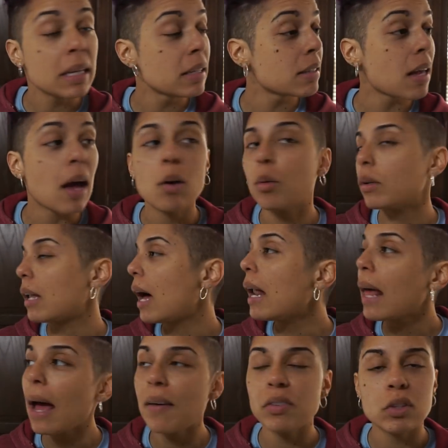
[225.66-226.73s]
means I will
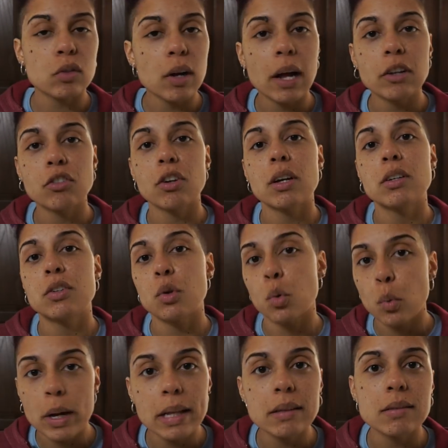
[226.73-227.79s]
not have sriracha
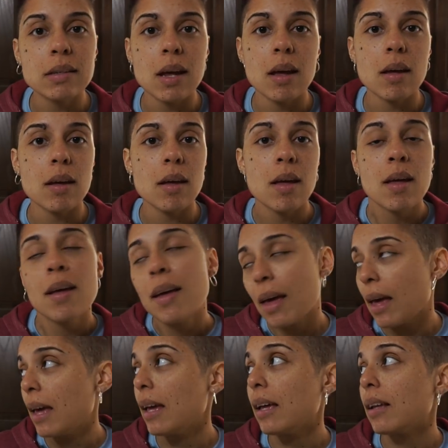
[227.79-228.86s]
until Wednesday
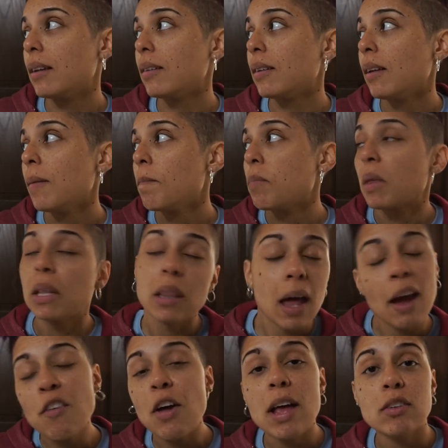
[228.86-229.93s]
and
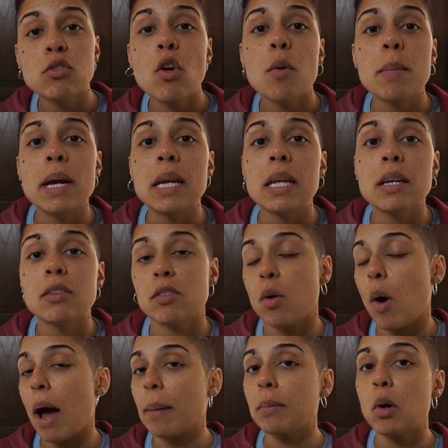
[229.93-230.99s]
life has no meaning.
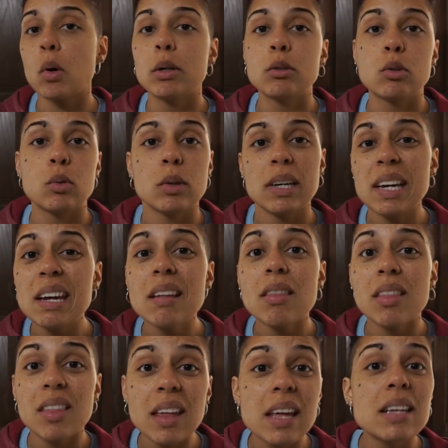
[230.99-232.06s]
So I'm going to eat
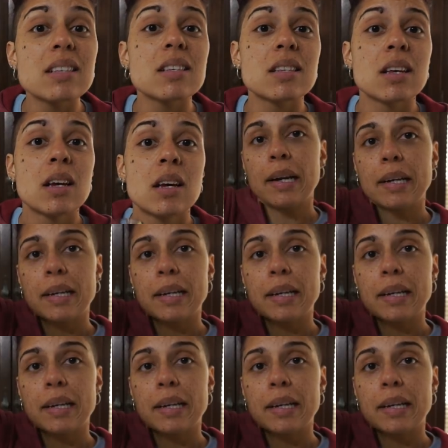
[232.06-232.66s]
this,